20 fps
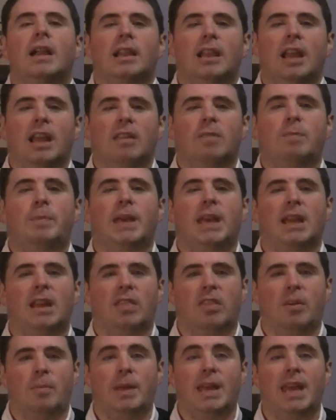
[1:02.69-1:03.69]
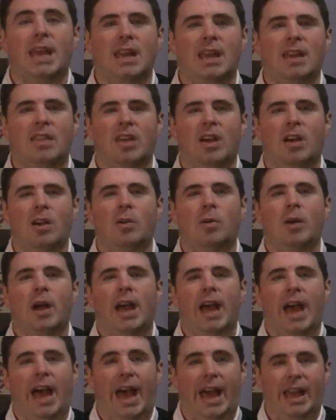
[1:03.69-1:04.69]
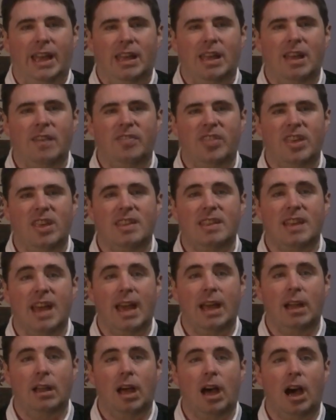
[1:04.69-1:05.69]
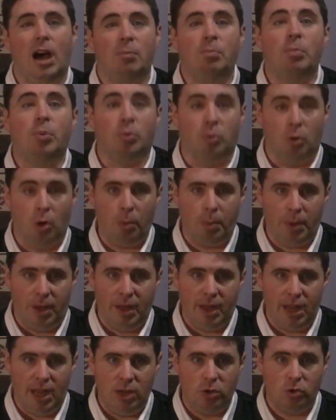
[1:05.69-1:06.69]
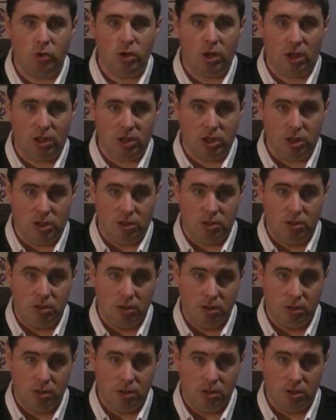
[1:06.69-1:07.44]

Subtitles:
Let's begin at the beginning, though, and give this tale a proper introduction.